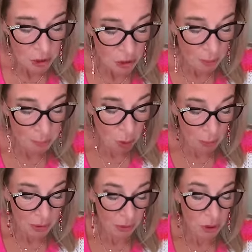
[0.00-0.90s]
So
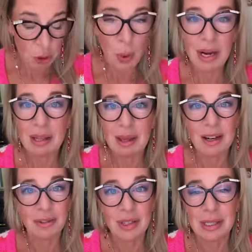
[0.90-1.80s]
Bournemouth on the
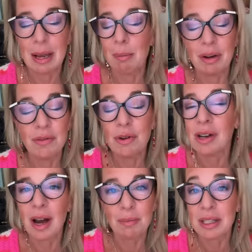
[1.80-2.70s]
23rd of December, if you
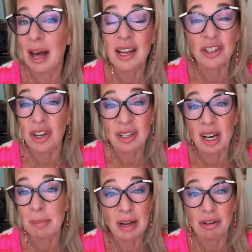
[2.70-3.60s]
can come to that, it's
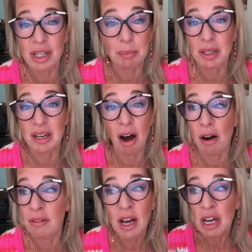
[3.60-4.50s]
just going to be a Christmas
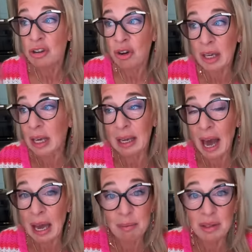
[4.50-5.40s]
laugh. Drinking
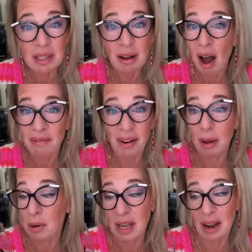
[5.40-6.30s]
games. I
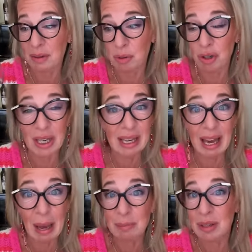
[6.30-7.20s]
feel like we're going to have some
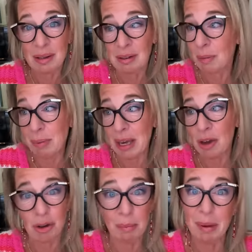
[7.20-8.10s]
drinking games. Can
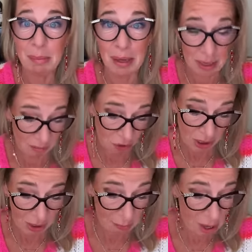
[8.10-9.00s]
be who can beat me at
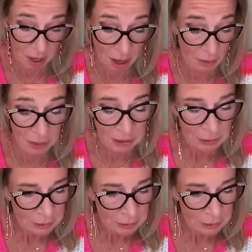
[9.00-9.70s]
drinking Merlot.